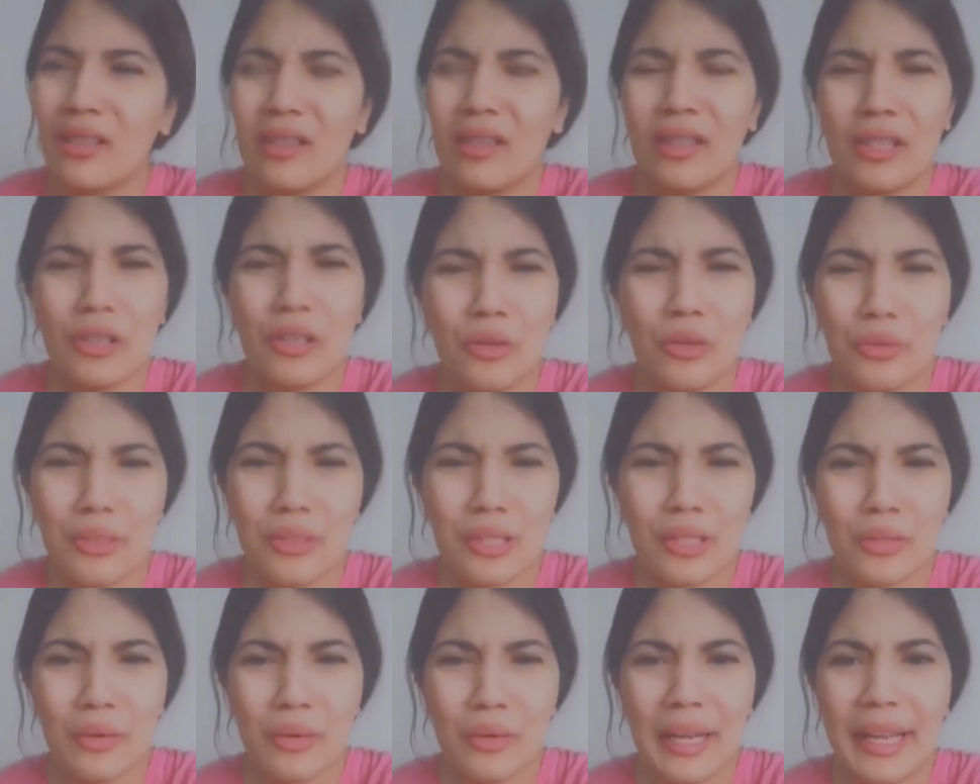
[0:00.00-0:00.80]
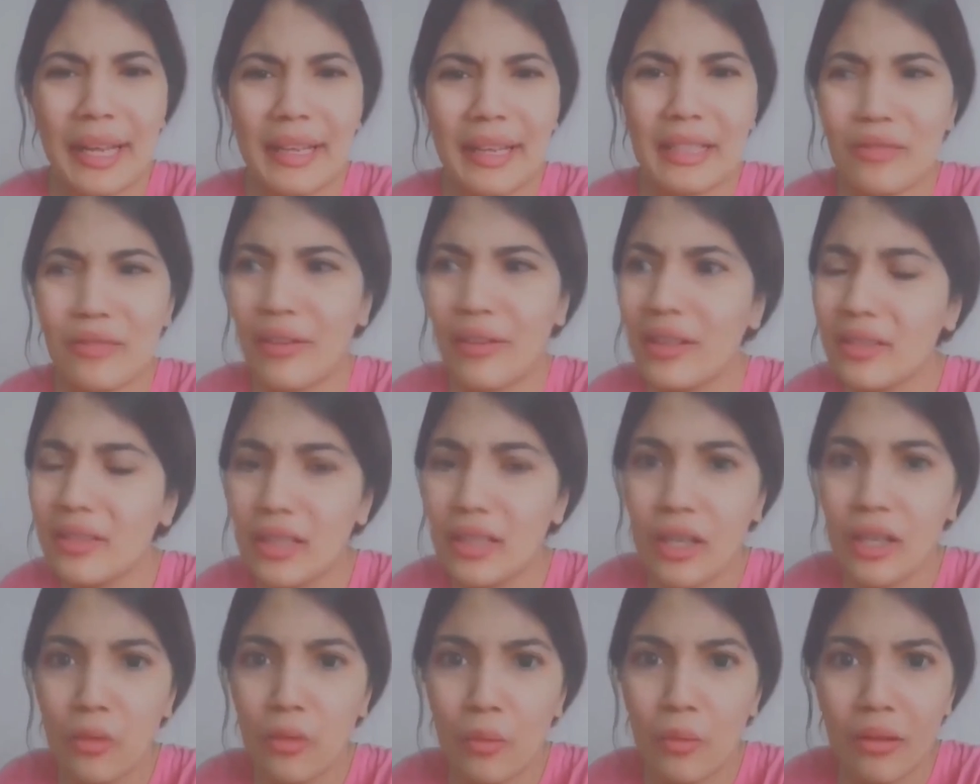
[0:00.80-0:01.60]
used to it. It felt
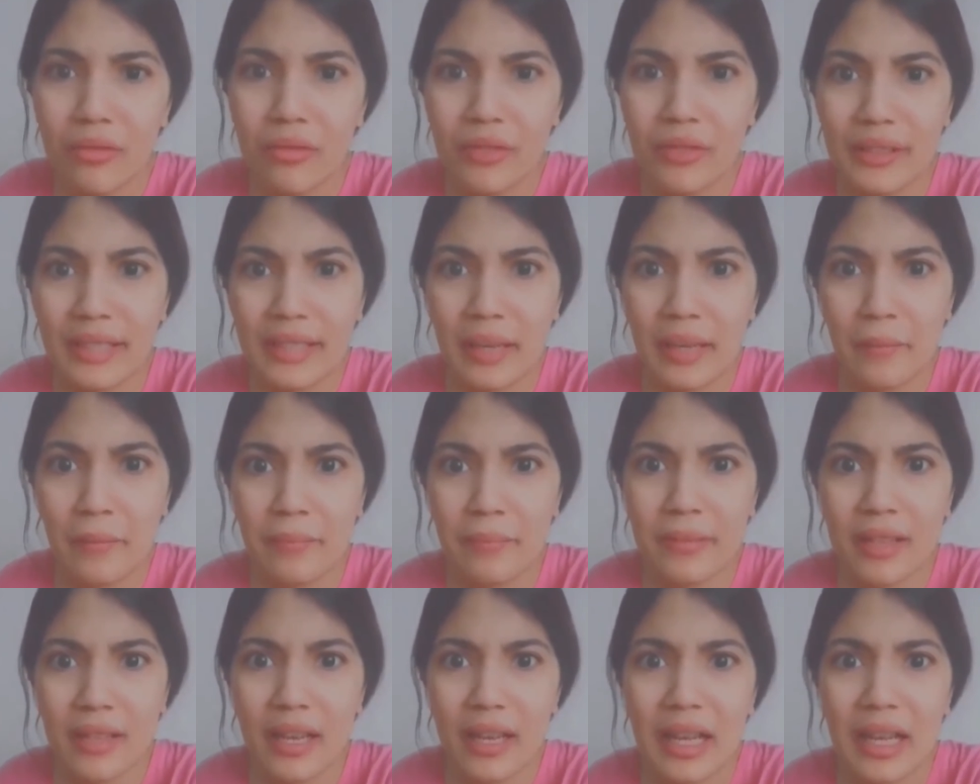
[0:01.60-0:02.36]
normal for them.